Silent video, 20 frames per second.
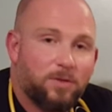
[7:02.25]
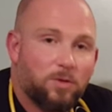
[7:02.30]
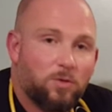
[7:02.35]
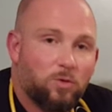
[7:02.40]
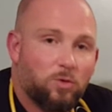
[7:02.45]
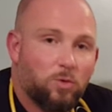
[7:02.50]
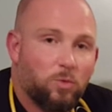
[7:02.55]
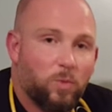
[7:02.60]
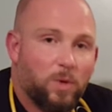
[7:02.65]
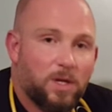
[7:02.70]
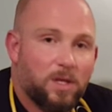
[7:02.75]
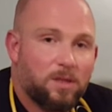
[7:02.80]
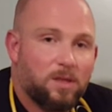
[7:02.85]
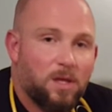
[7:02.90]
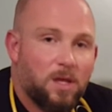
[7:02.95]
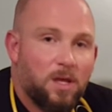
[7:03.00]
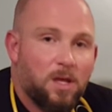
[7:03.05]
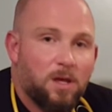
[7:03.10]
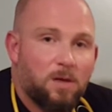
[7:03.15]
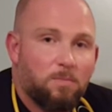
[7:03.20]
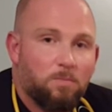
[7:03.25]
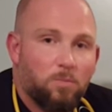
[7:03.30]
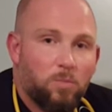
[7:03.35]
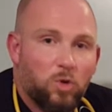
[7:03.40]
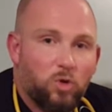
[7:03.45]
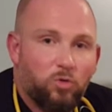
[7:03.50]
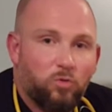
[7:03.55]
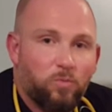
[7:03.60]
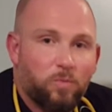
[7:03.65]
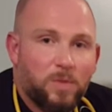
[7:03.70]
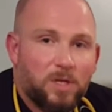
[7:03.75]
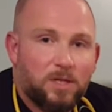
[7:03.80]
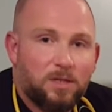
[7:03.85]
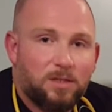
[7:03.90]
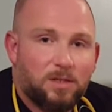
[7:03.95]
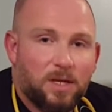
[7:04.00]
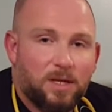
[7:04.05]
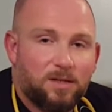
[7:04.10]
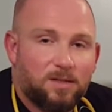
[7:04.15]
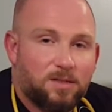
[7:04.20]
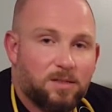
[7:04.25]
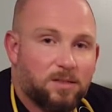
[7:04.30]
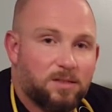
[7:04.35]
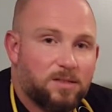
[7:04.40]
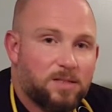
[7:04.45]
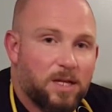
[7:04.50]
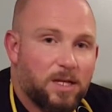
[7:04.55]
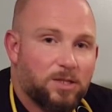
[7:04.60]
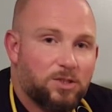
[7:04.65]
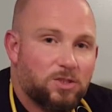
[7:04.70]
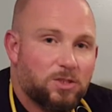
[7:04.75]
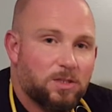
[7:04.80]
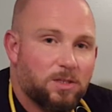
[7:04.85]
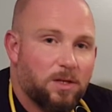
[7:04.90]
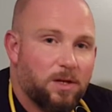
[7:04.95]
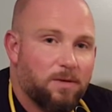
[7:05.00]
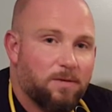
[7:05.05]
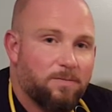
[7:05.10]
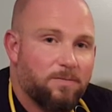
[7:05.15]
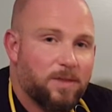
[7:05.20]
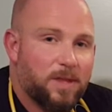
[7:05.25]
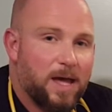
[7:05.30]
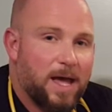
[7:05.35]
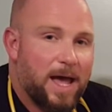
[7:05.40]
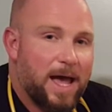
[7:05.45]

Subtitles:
to do with movement and sensation of the